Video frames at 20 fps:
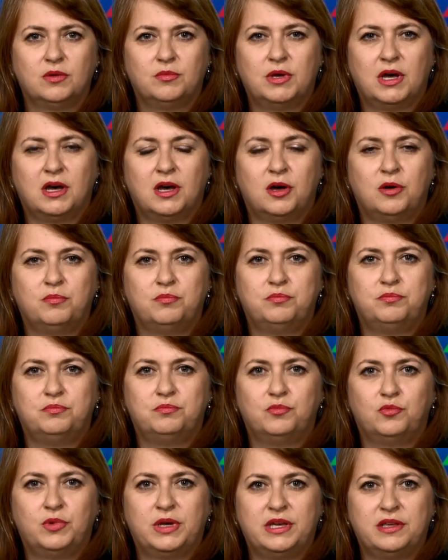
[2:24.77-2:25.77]

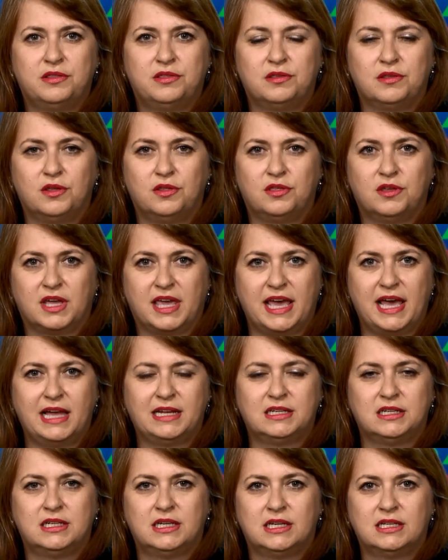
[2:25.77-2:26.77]
with the
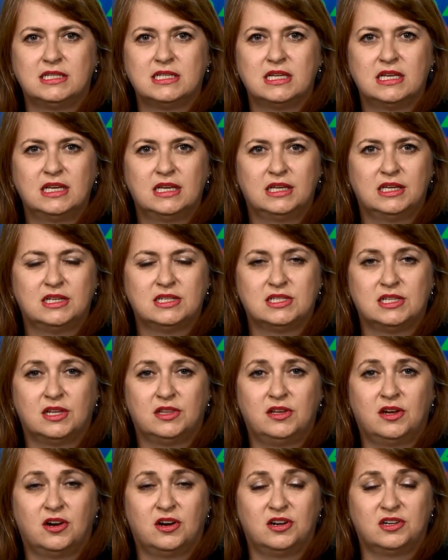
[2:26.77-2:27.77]
candidates is
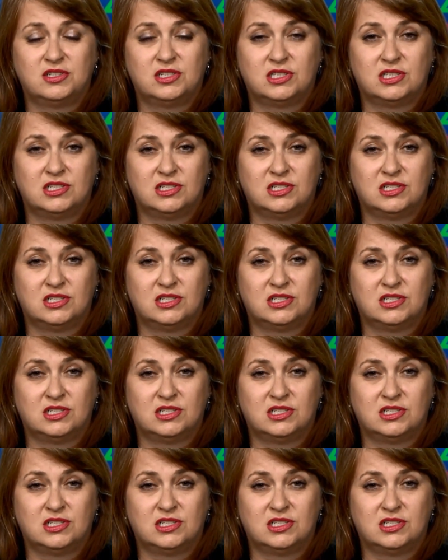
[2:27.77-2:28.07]
that there are